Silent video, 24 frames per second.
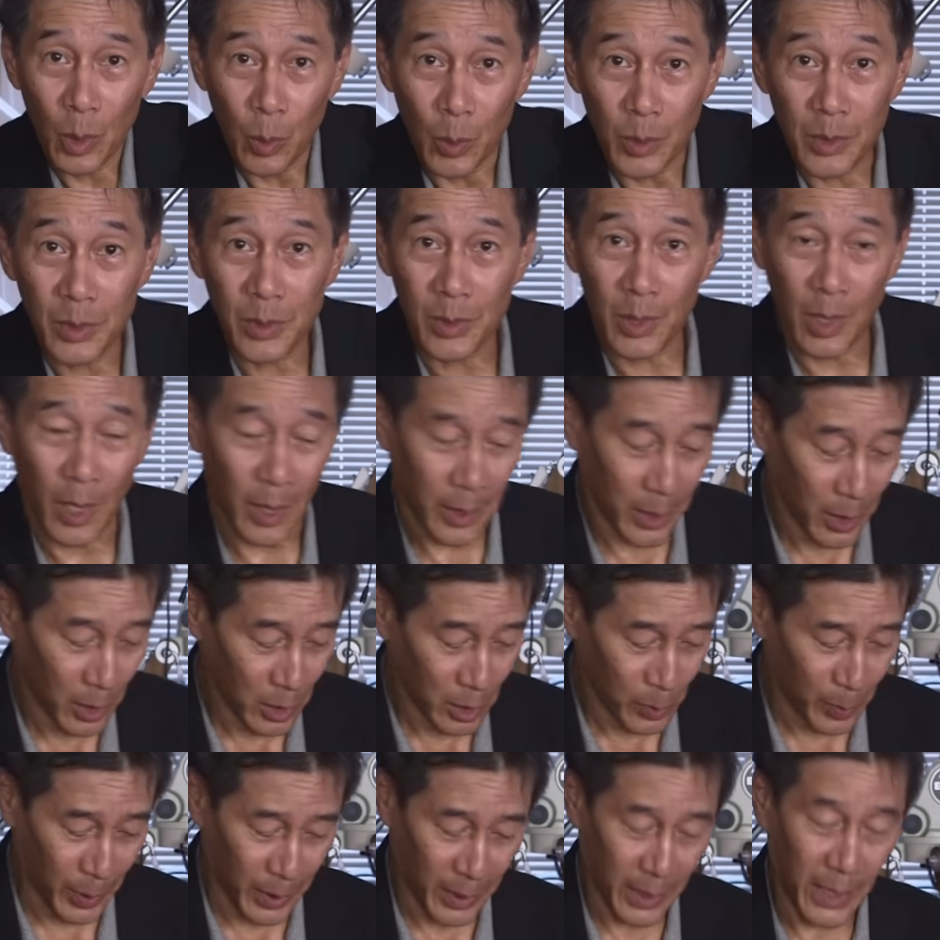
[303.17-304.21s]
with stock
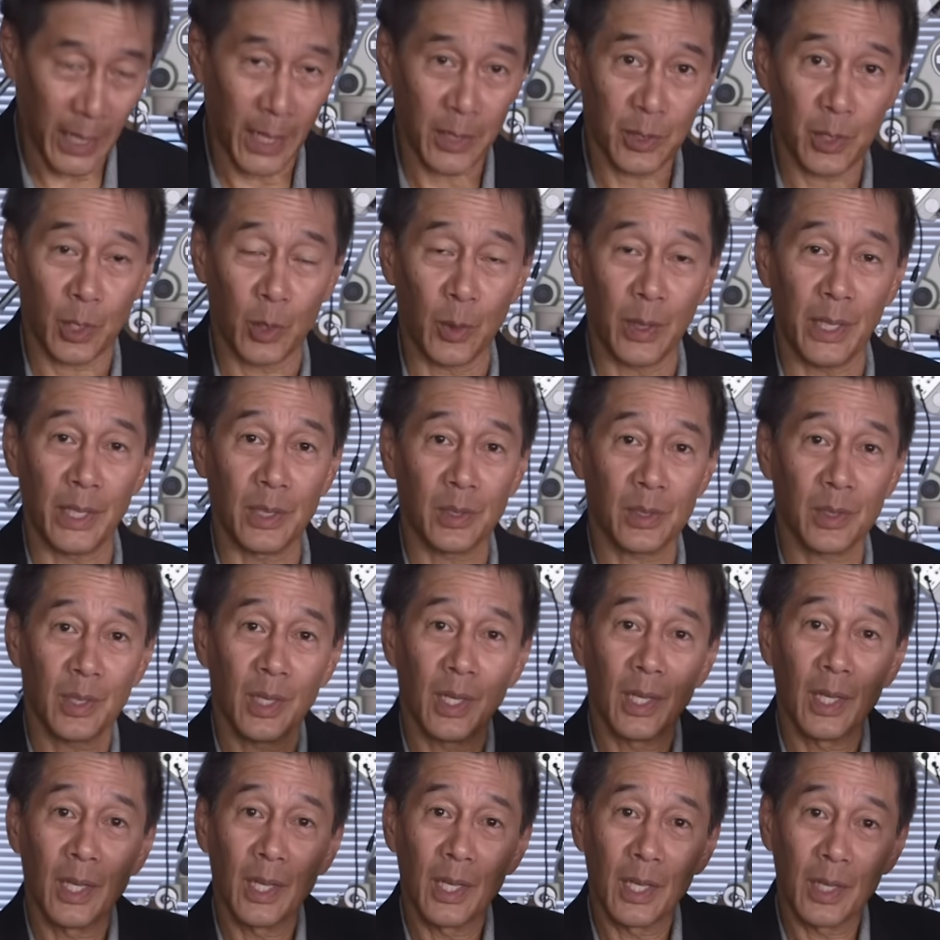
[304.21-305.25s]
Schmidt Cassegrains.
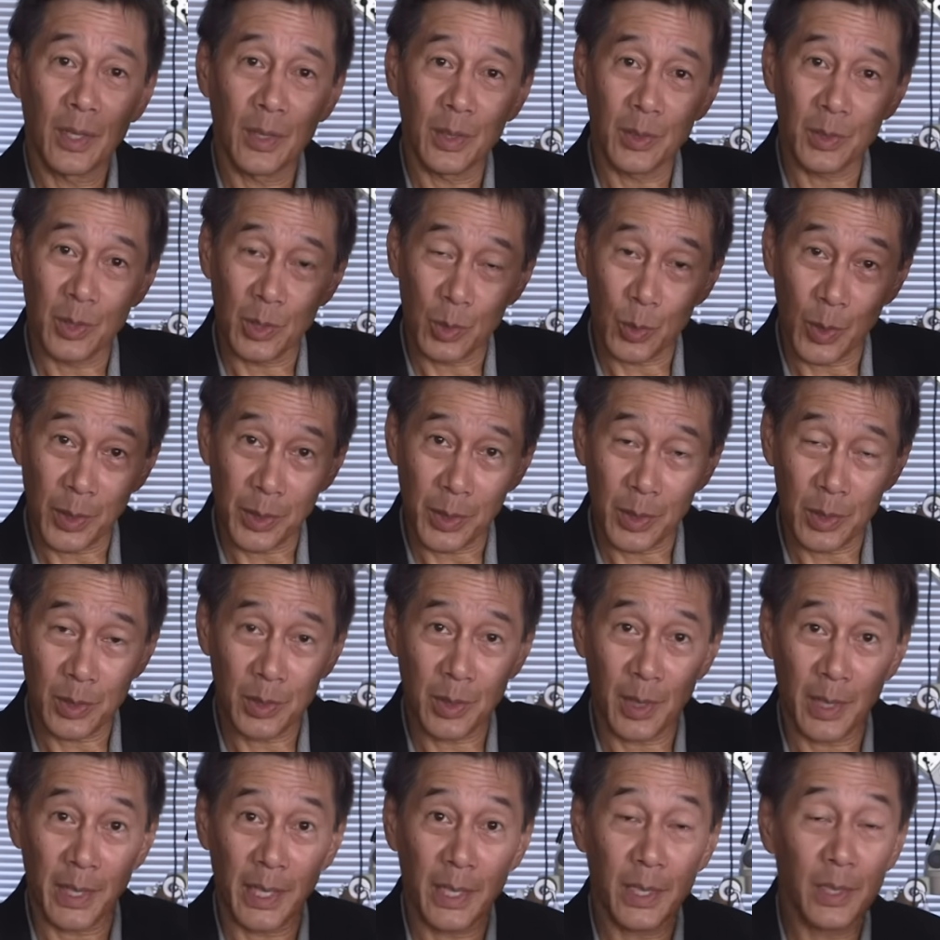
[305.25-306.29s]
This is what this
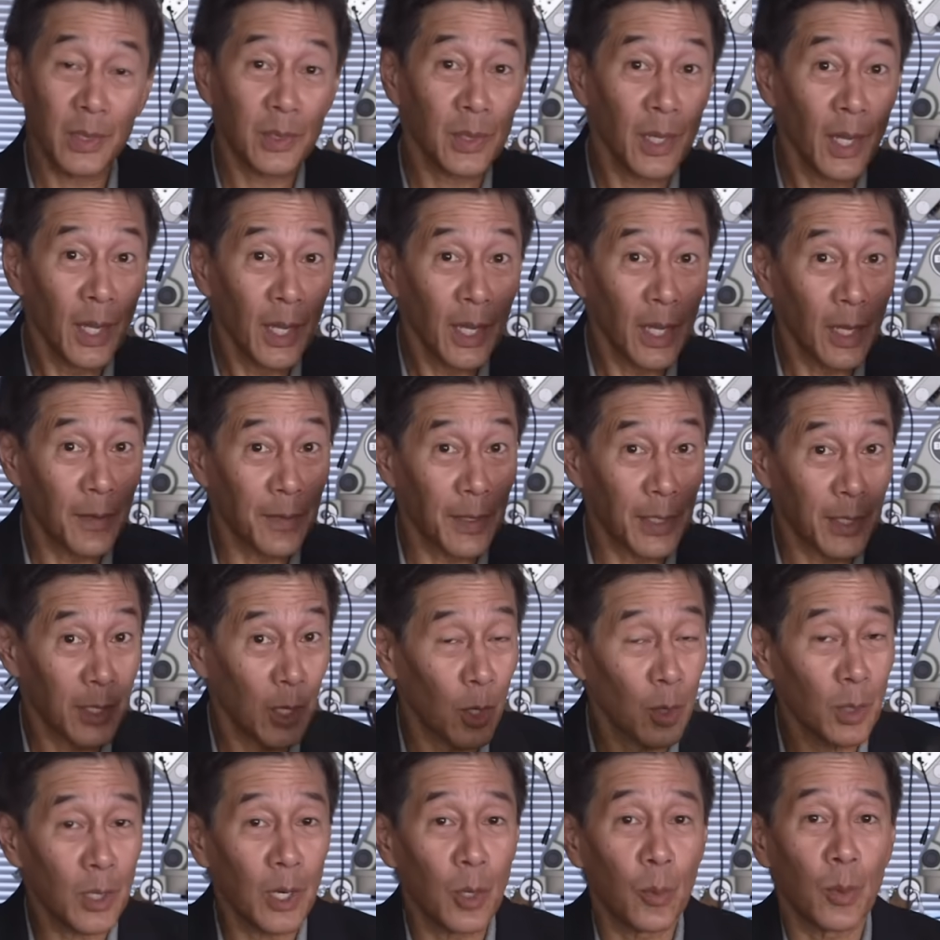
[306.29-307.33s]
thing is. If you
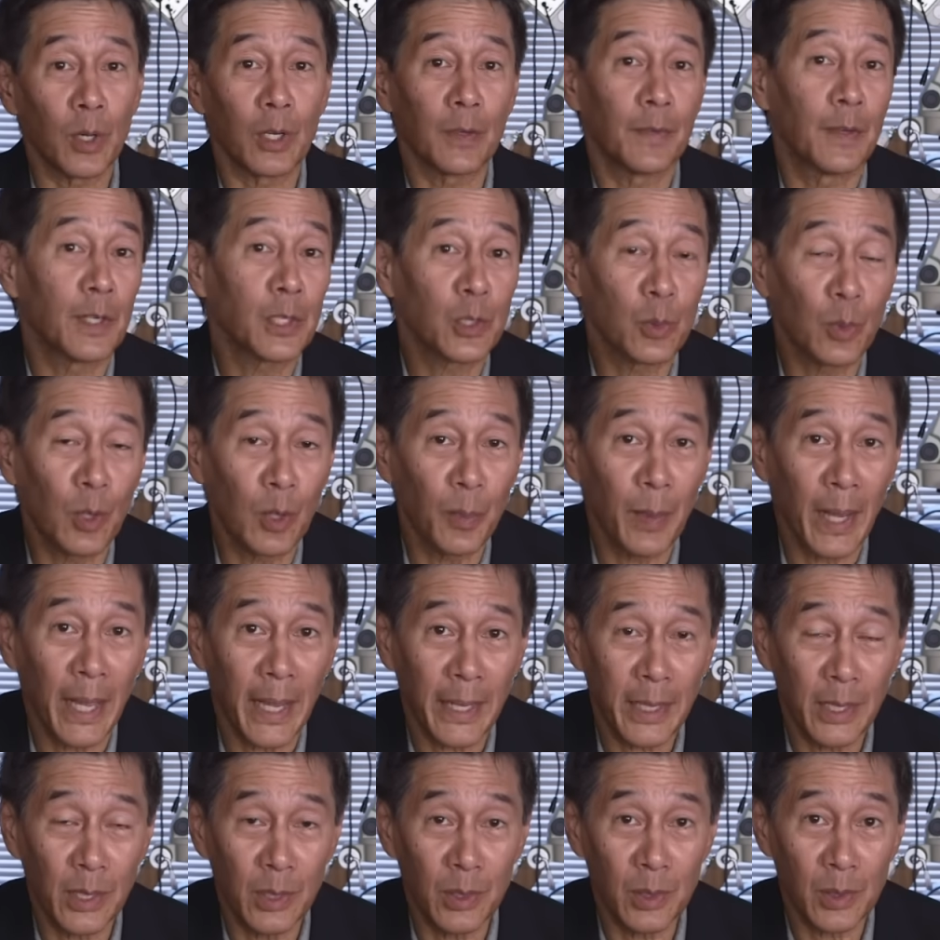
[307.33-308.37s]
don't know what a visual
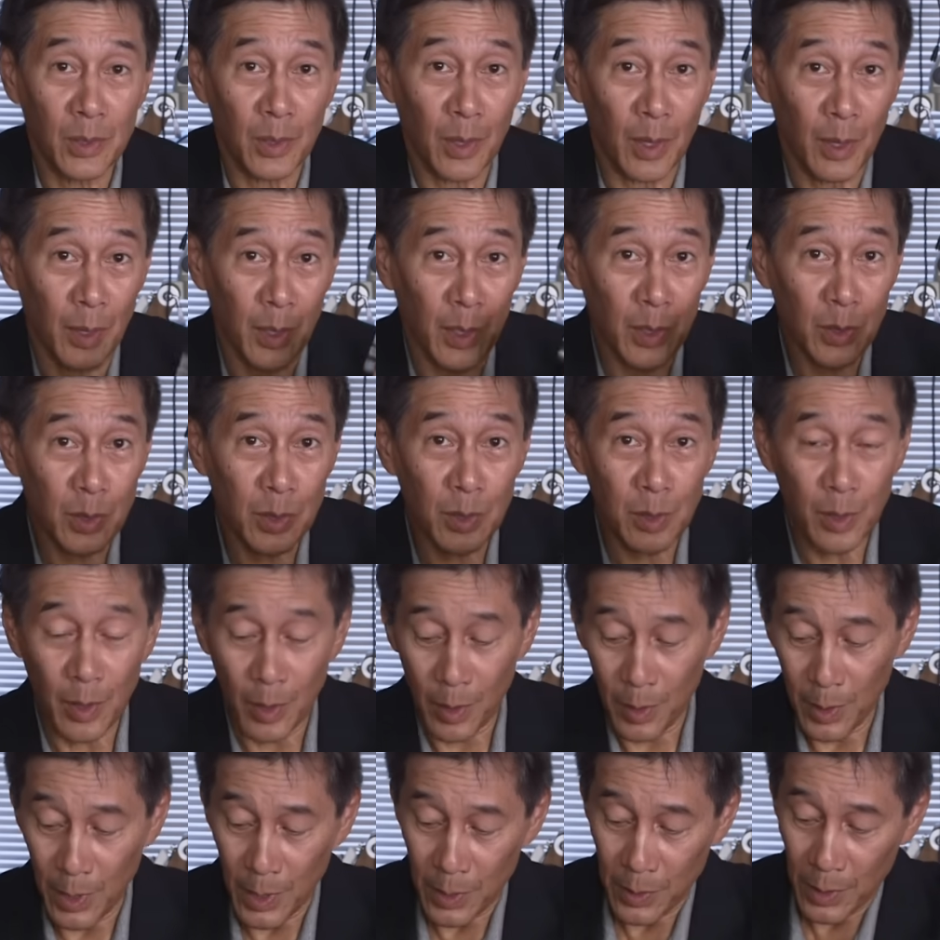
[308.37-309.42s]
back is, this is the
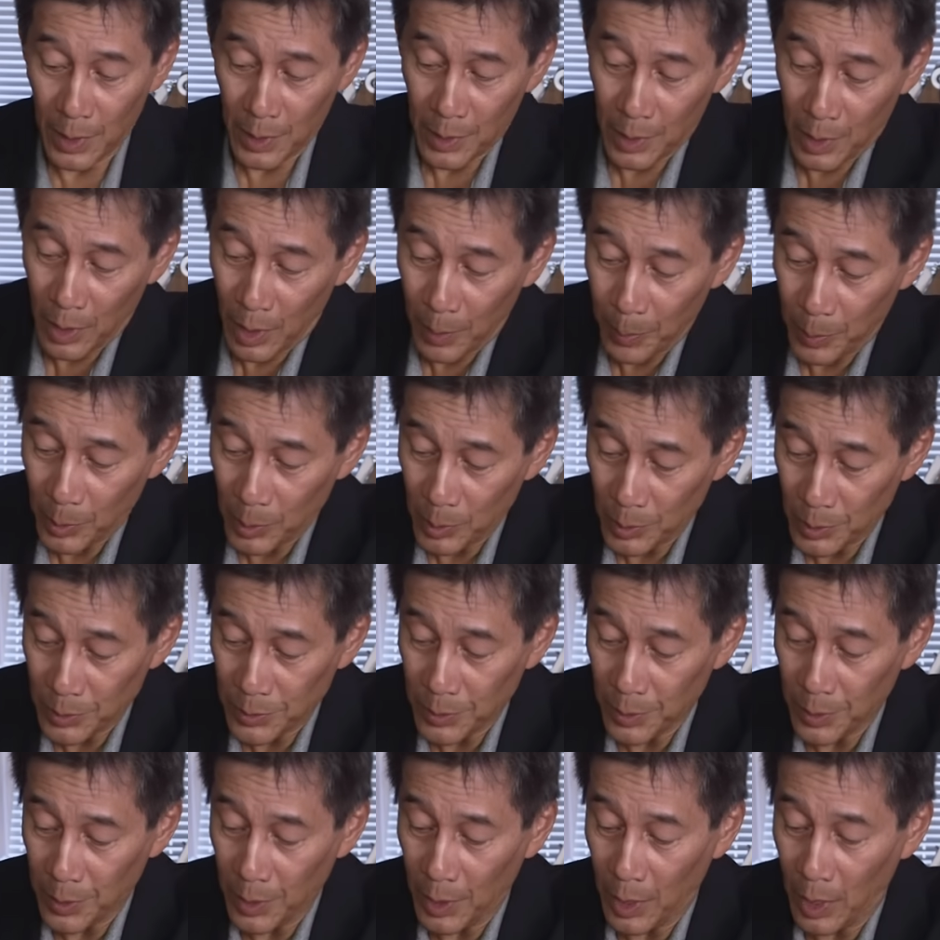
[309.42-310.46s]
thing that couples
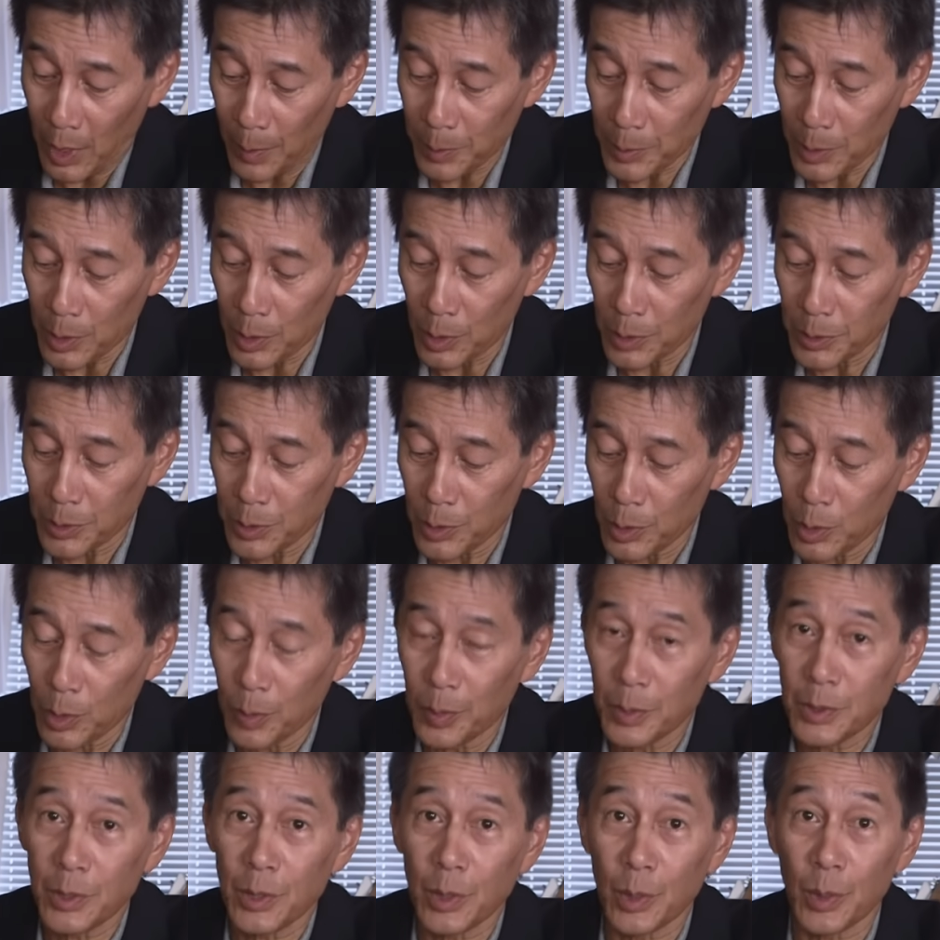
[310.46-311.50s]
the optical tube
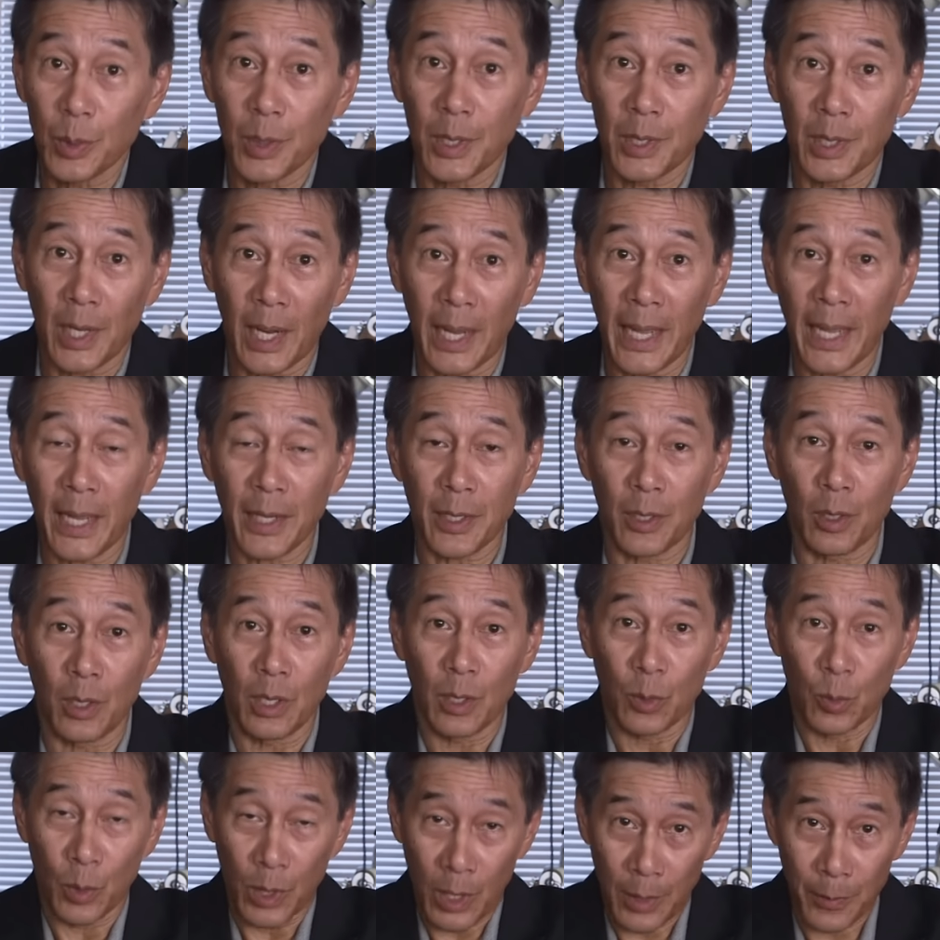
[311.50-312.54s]
to the diagonal
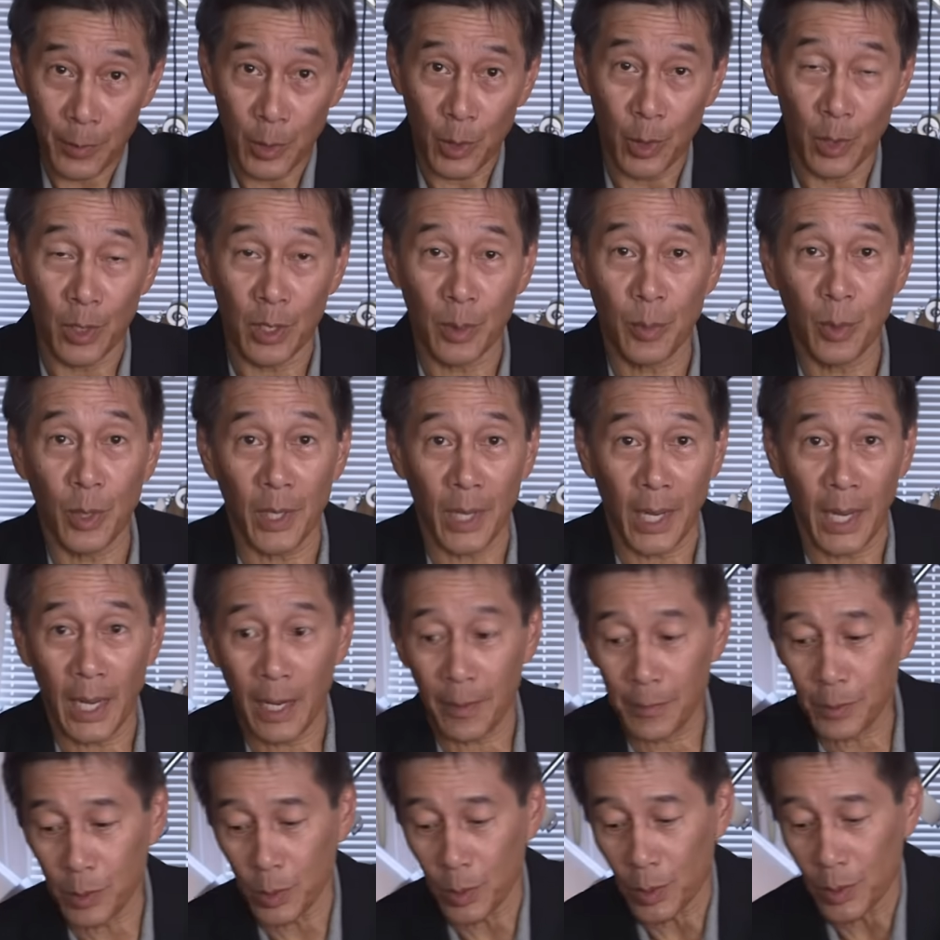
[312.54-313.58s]
and whatever you're going to put
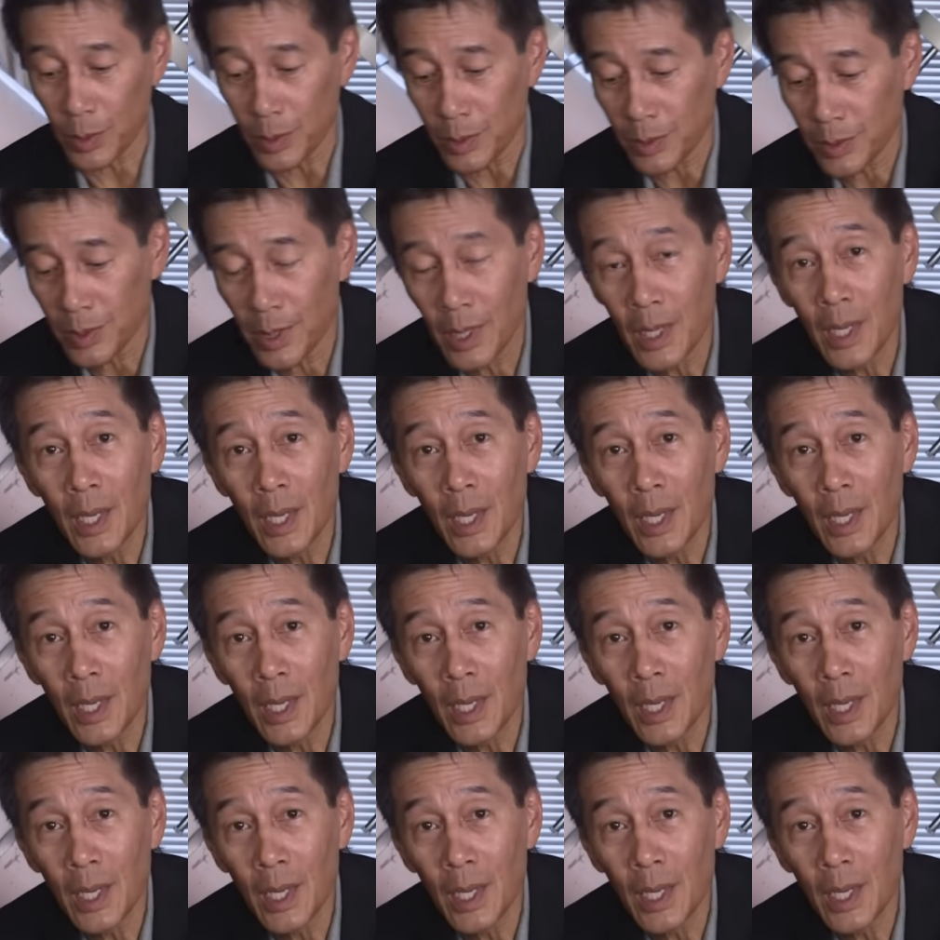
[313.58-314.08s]
afterwards.